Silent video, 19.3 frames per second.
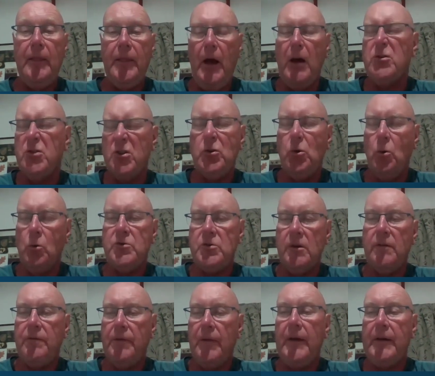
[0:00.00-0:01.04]
those
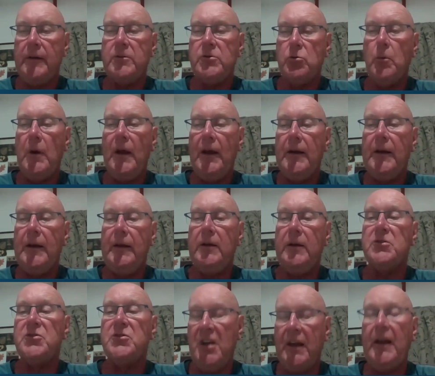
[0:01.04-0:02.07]
sorts of things really,
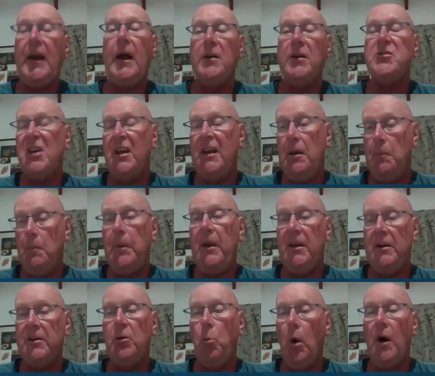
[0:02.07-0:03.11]
because they're going to get
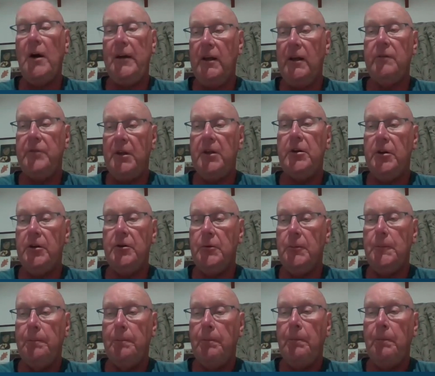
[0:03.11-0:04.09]
better whatever you do.